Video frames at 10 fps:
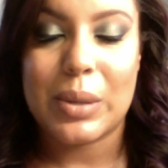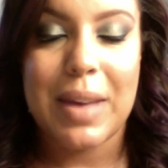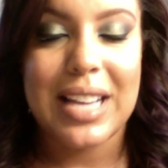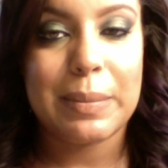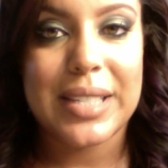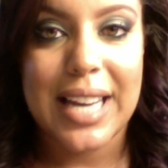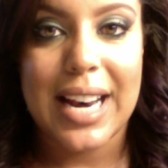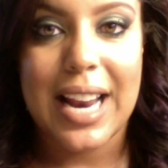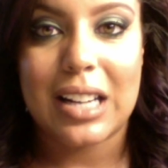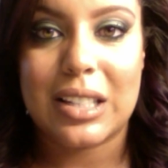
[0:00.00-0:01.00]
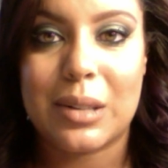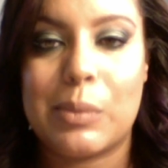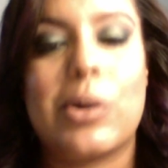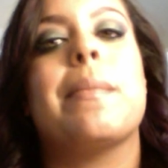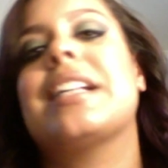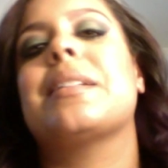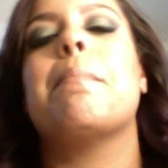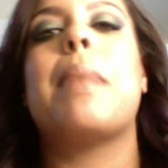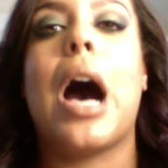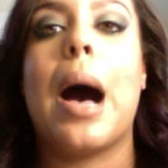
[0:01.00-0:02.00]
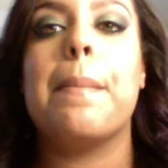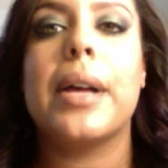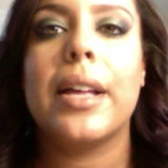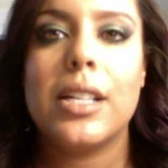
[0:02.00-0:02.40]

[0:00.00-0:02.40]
It makes them stand out a little more, it makes them pop.